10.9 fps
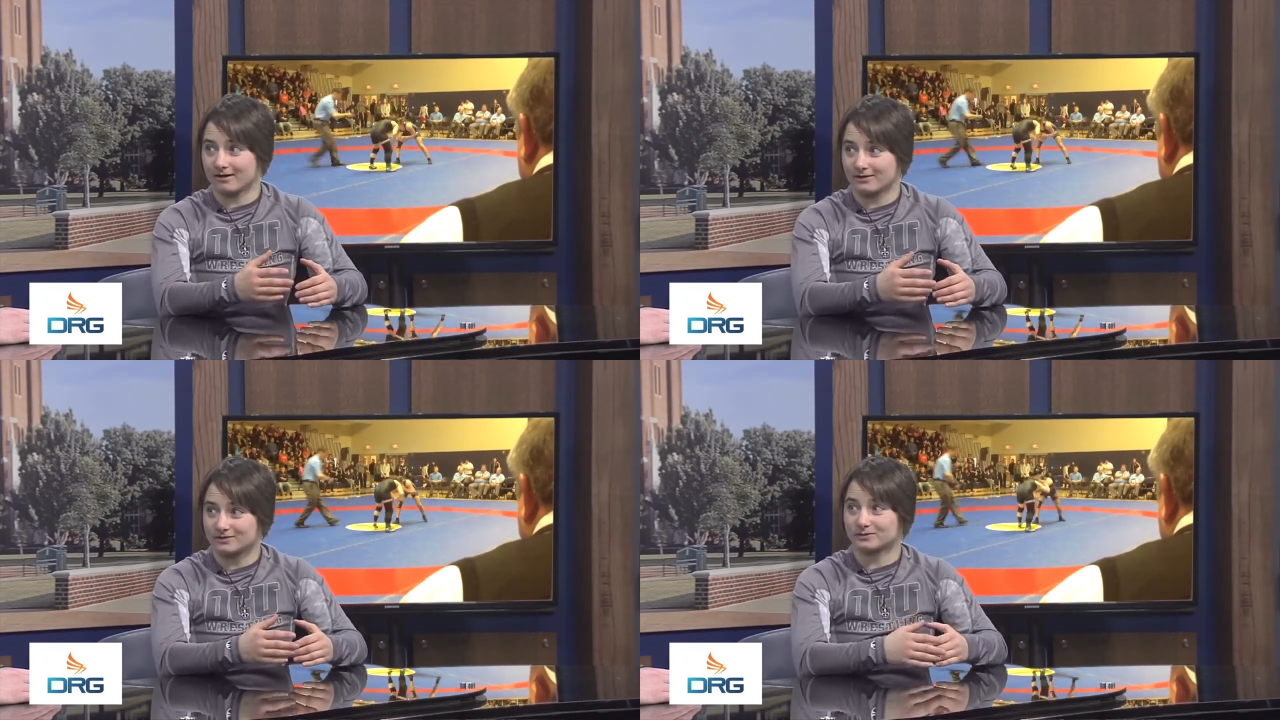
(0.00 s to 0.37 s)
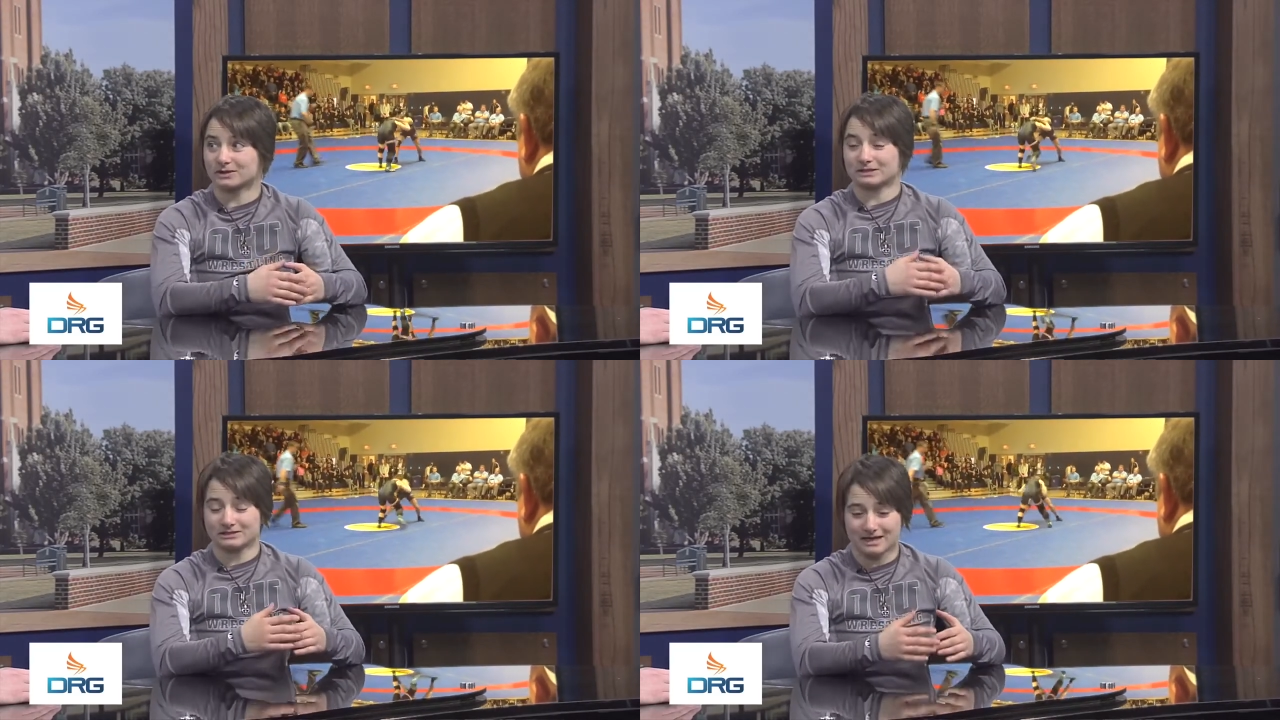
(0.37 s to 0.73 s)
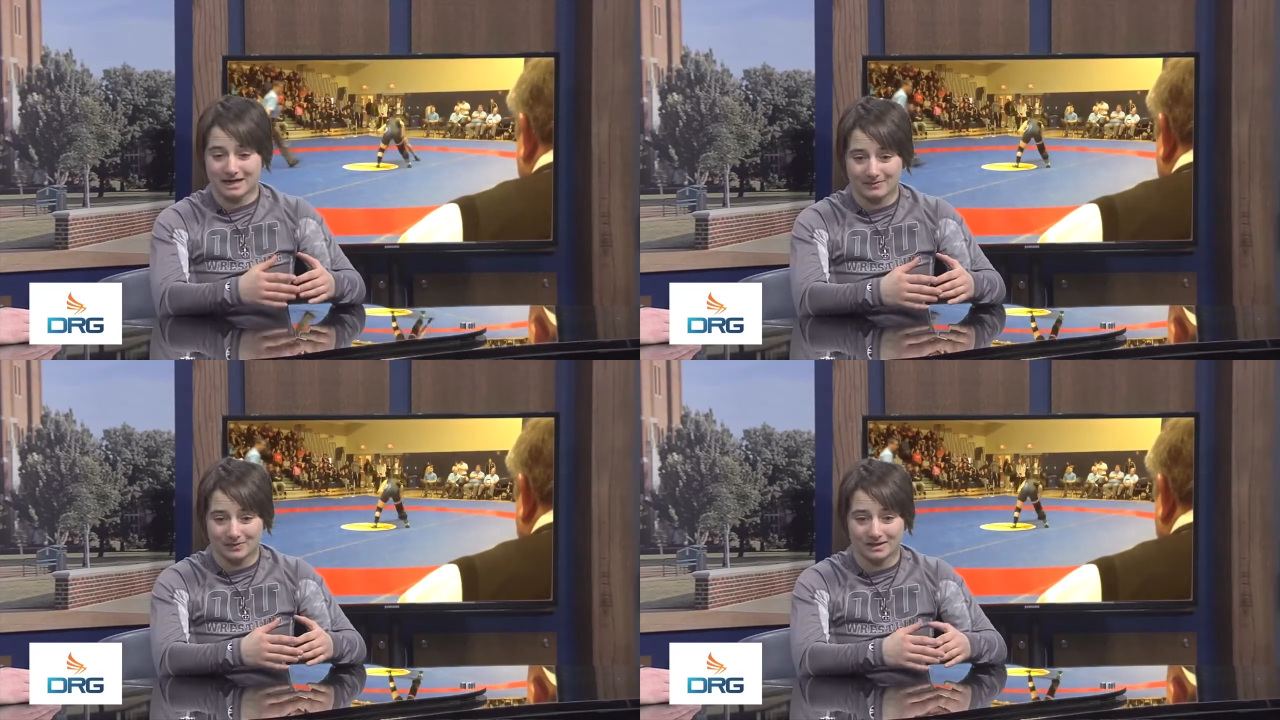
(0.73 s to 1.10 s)
I was really
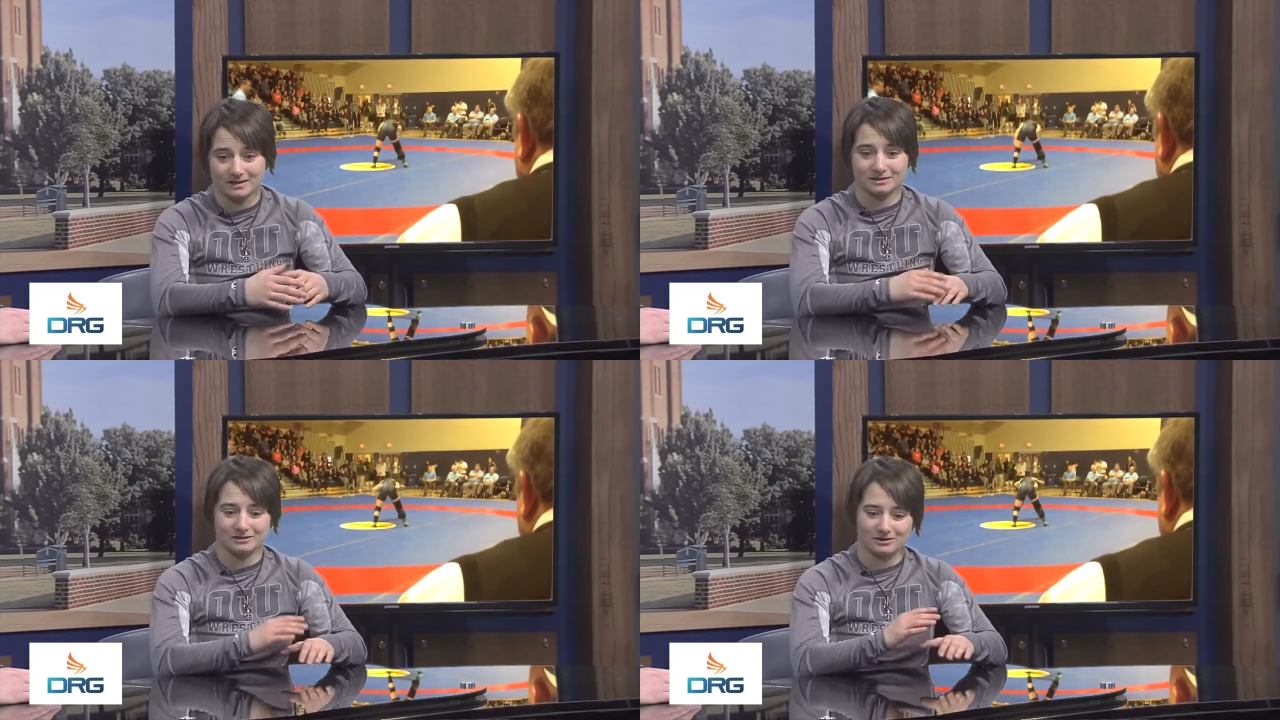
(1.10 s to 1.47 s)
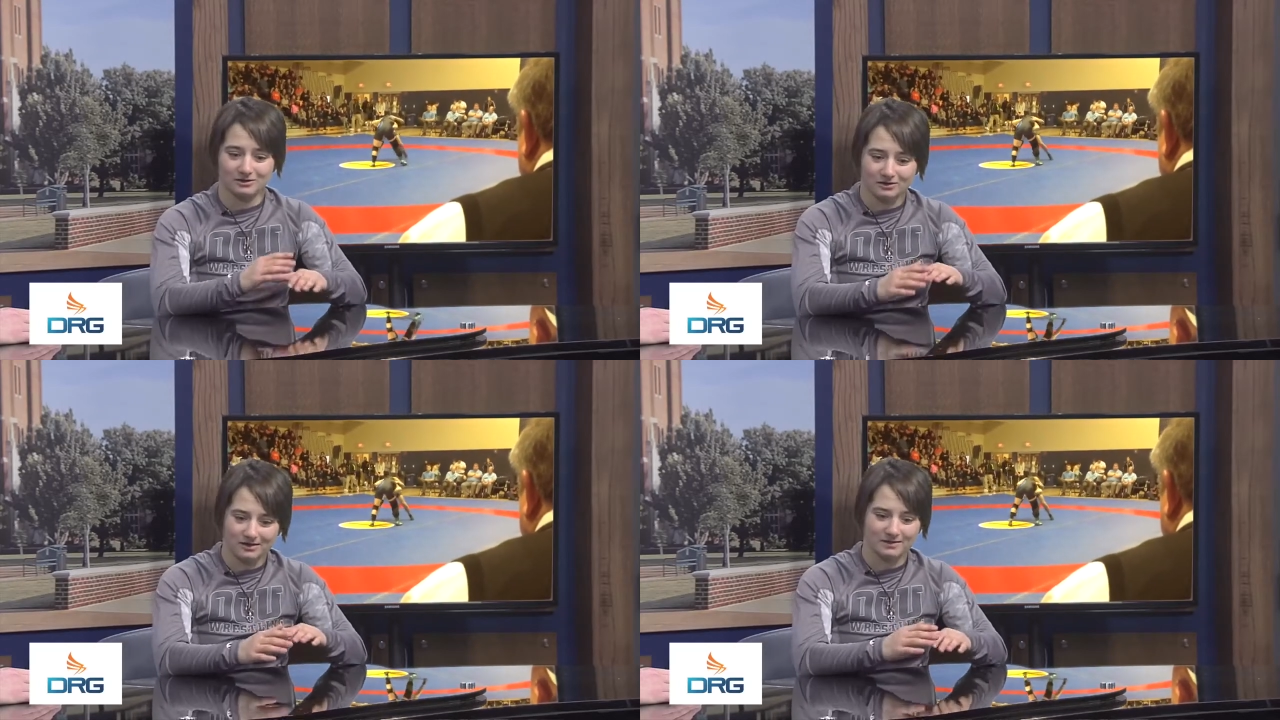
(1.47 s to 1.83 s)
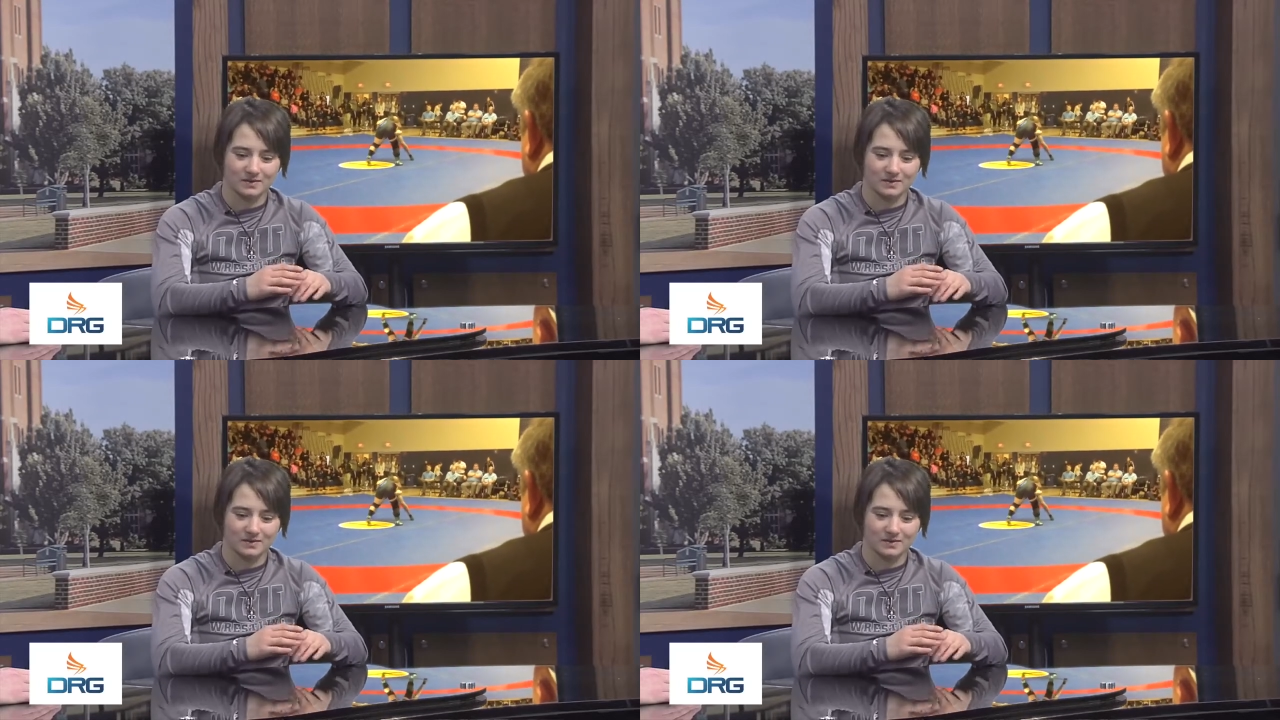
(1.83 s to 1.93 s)
sloppy, you know.